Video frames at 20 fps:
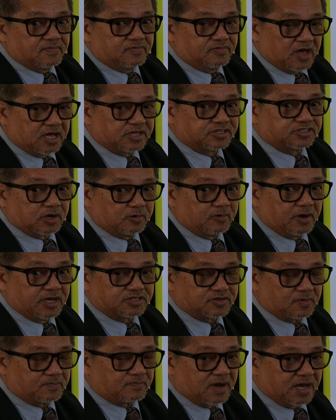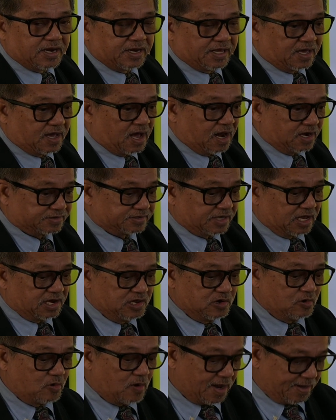That's a waste of money. I'll
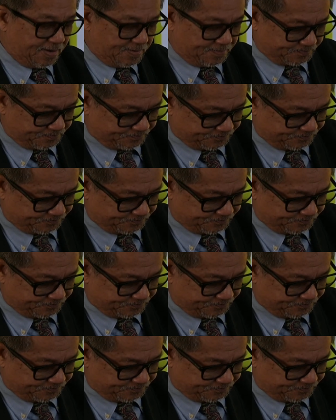tell you why.